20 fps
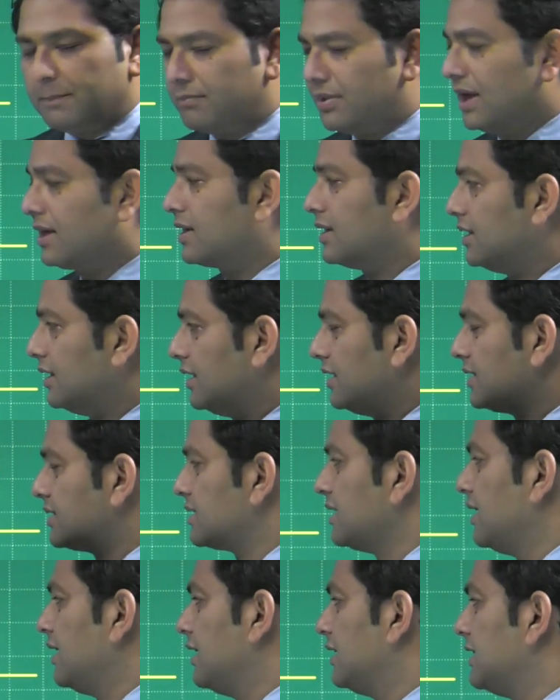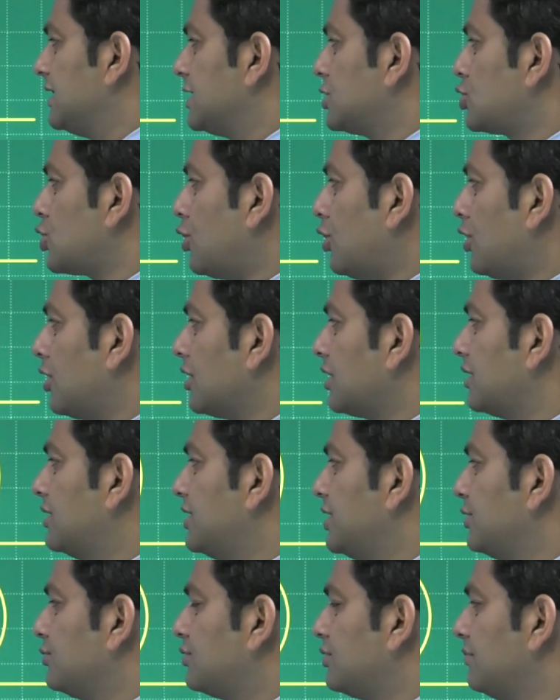because the torque
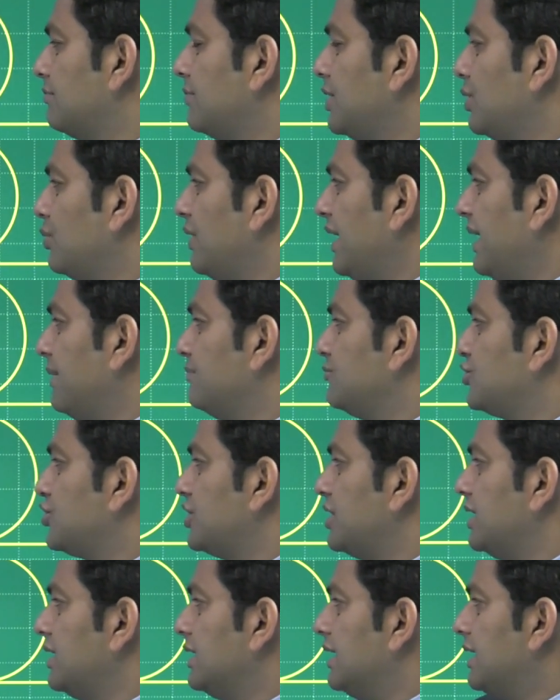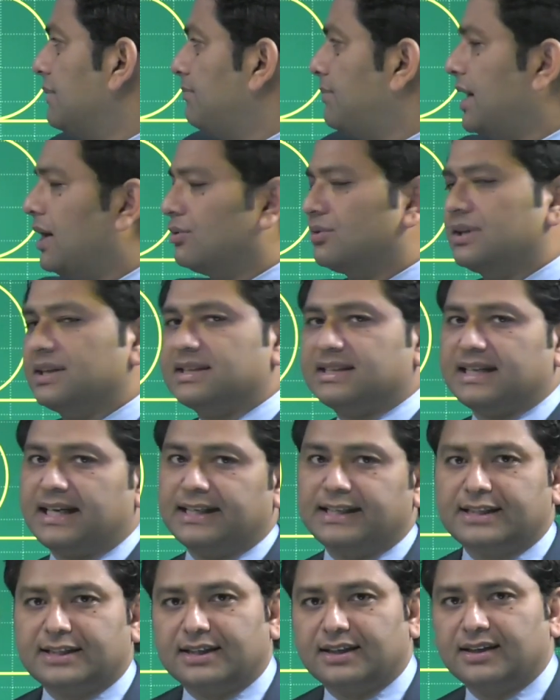due to mu mg about the
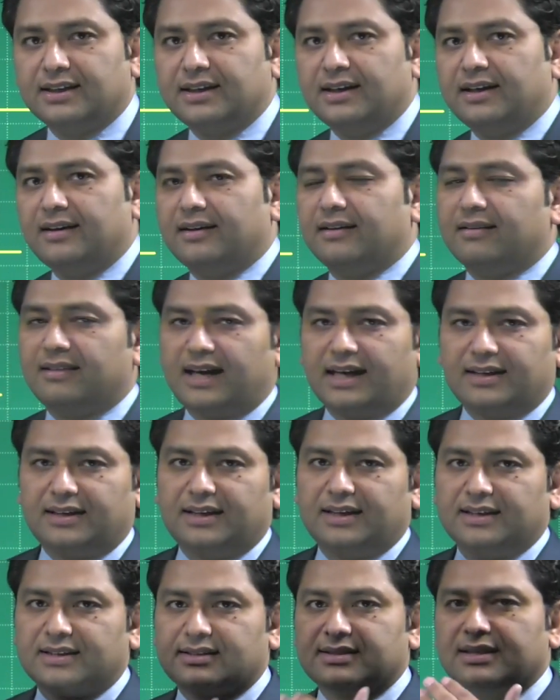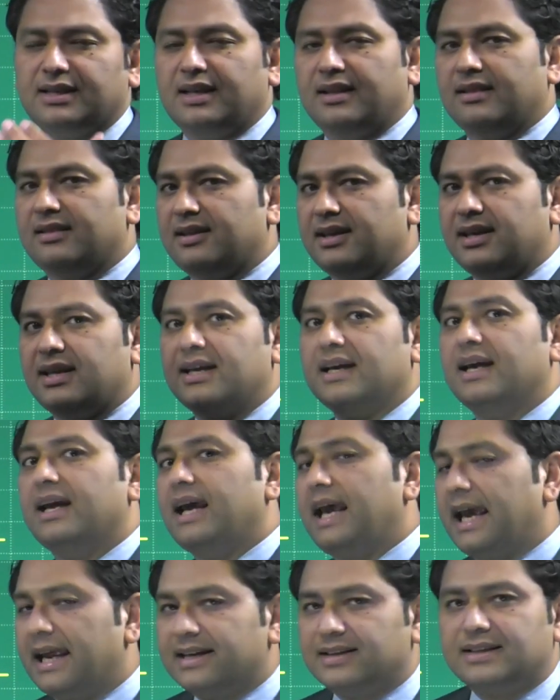center that is in the
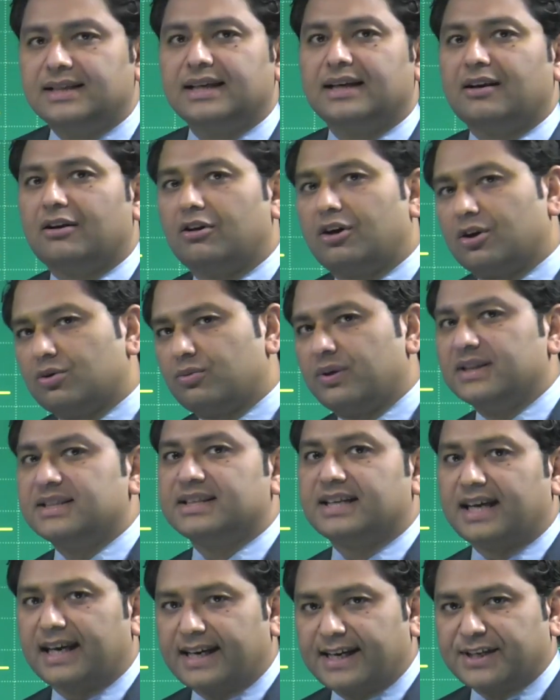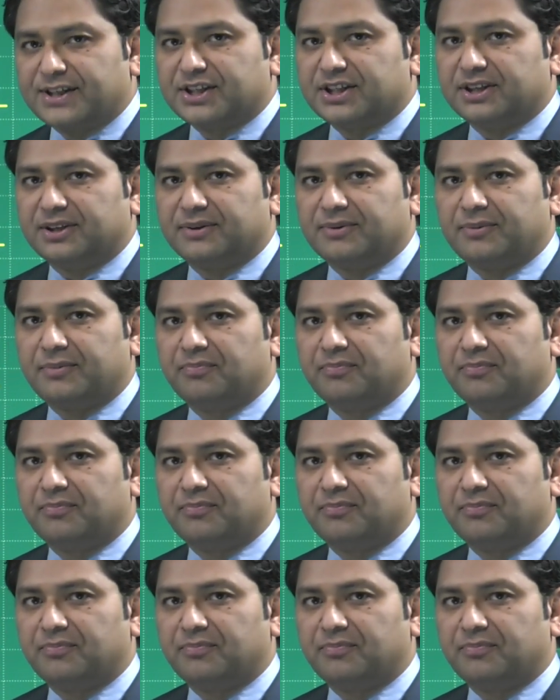anti-clockwise direction.